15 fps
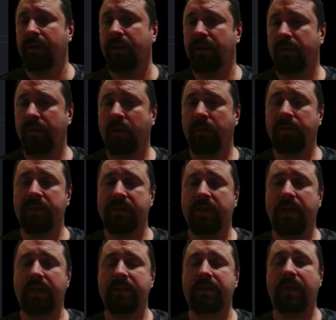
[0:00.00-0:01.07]
The goblins'
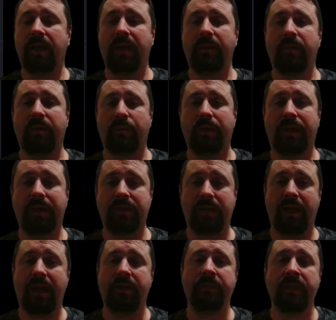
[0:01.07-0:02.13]
eyes gleam with wicked
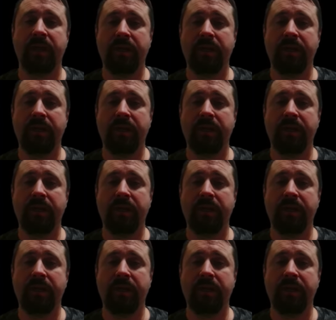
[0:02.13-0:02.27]
delight.